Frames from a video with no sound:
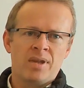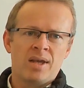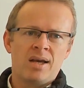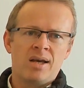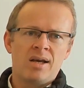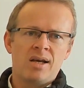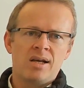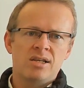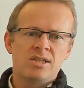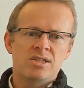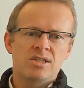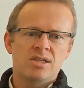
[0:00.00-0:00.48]

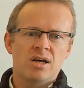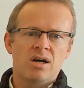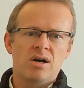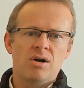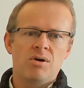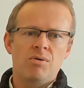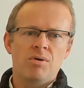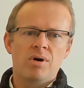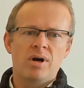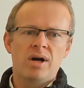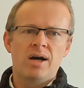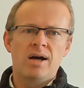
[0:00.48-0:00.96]

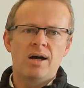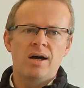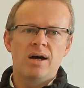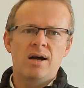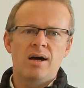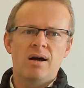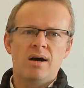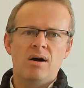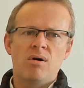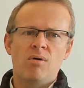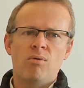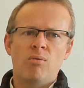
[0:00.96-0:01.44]
So
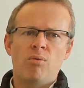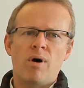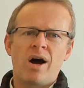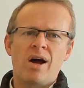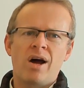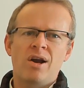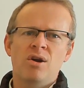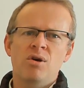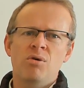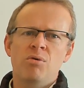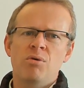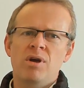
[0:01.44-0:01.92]
why
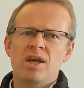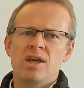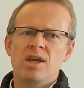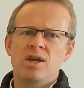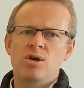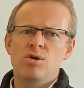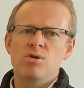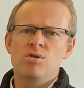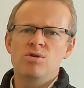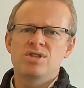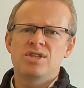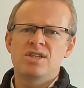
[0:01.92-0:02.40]
do we
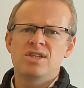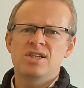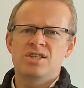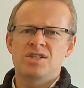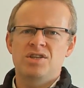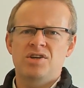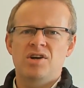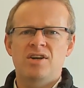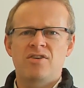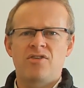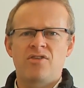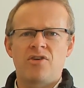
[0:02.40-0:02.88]
use this
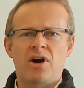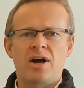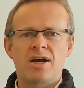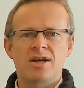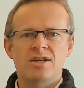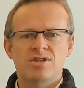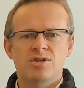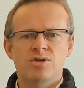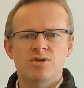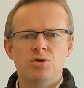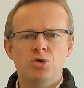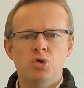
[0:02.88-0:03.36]
retrace
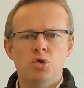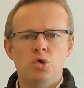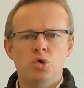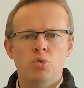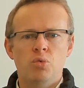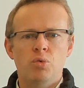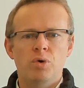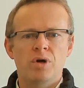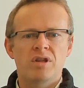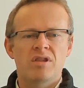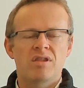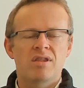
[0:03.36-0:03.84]
tool
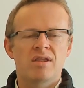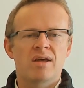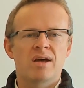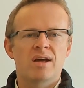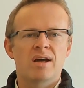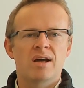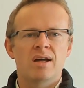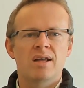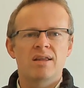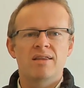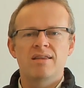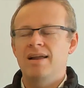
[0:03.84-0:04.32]
with
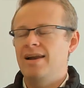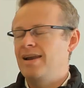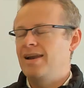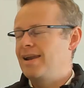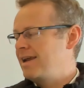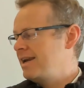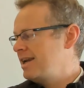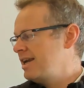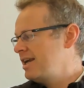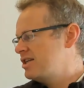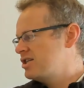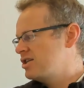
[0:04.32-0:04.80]
the
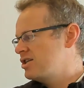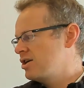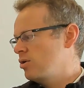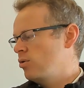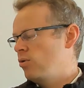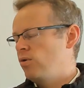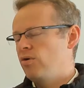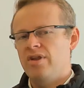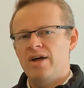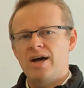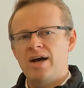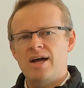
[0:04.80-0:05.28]
lineage and all
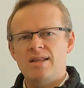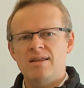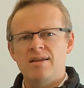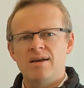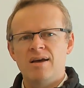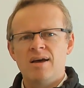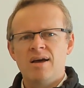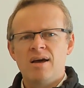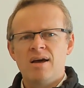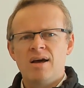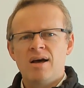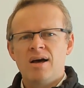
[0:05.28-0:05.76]
that?
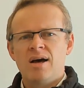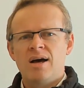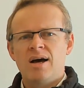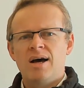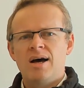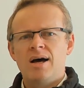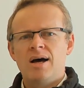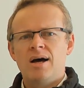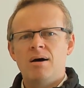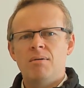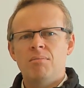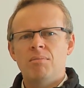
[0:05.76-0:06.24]

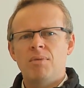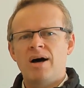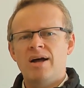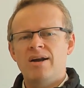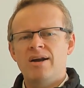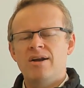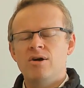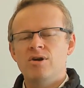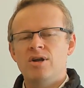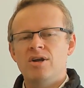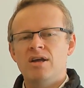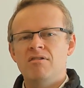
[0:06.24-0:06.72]
I
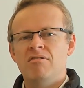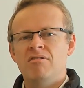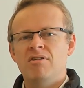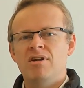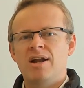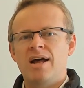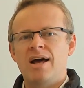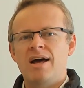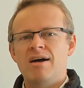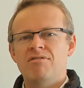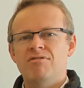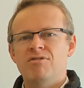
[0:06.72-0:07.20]
don't even
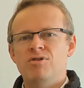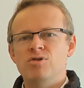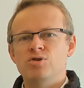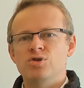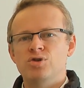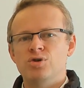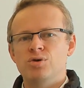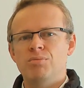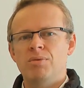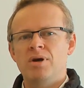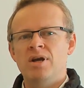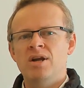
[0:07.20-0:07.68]
have to
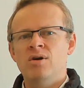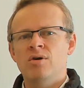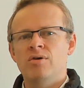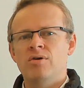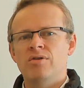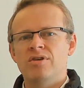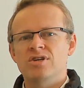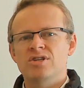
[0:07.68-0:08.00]
zoom in on this